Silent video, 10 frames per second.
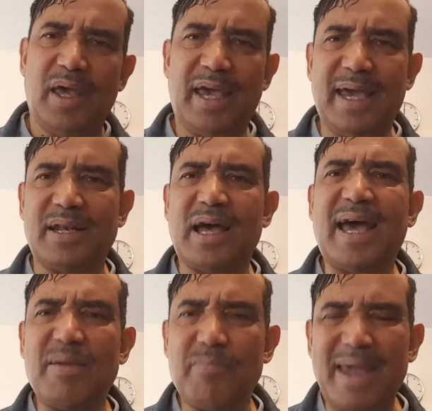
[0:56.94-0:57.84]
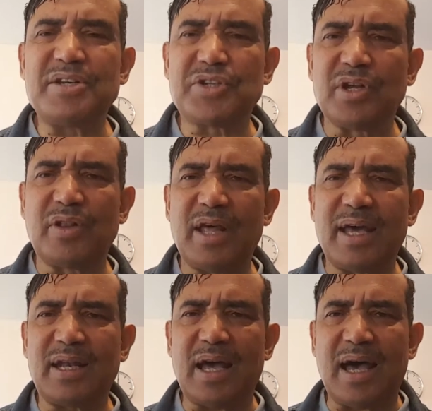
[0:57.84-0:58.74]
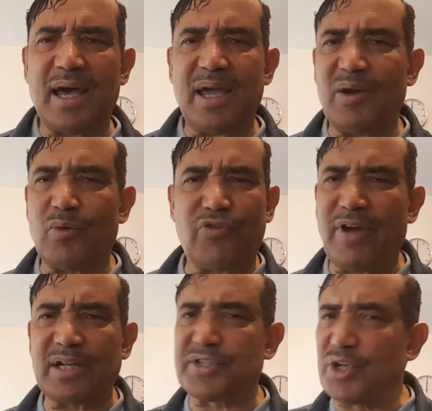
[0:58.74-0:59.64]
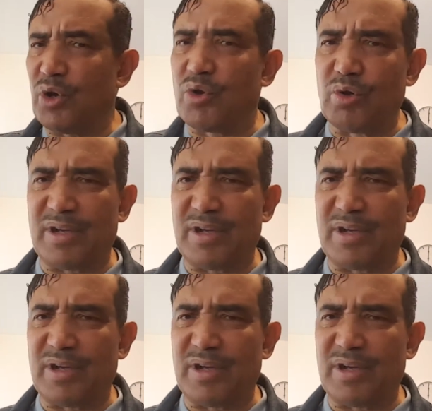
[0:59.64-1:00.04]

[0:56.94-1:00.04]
And I mentioned that I felt so good,